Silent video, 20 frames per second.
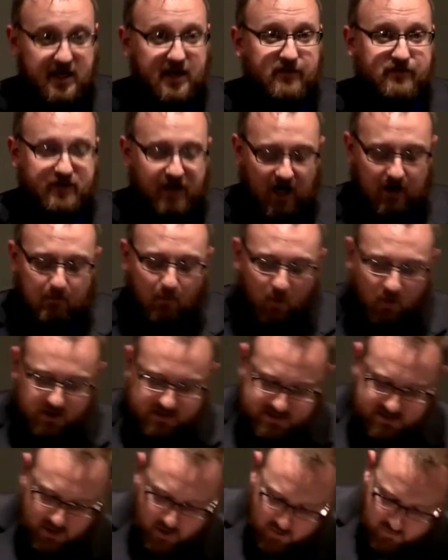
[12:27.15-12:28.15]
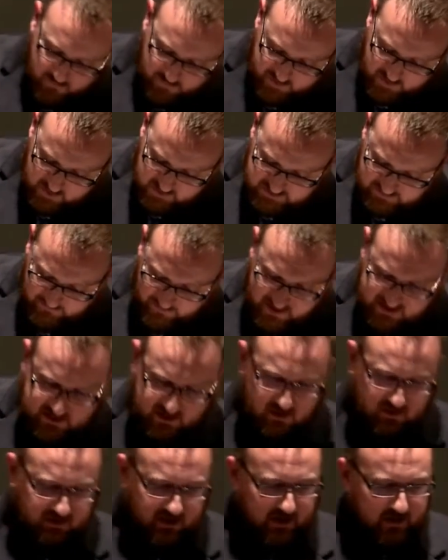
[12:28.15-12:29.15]
if not more so, for those of
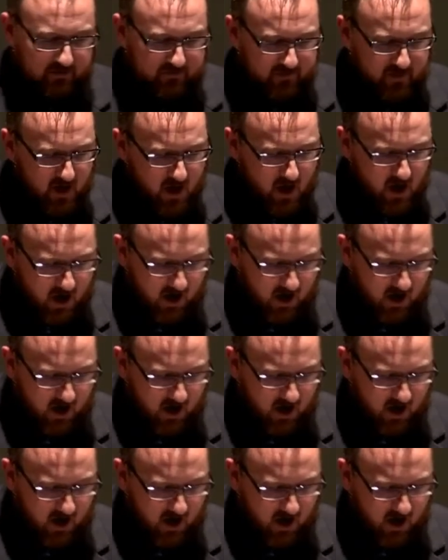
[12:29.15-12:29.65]
us who live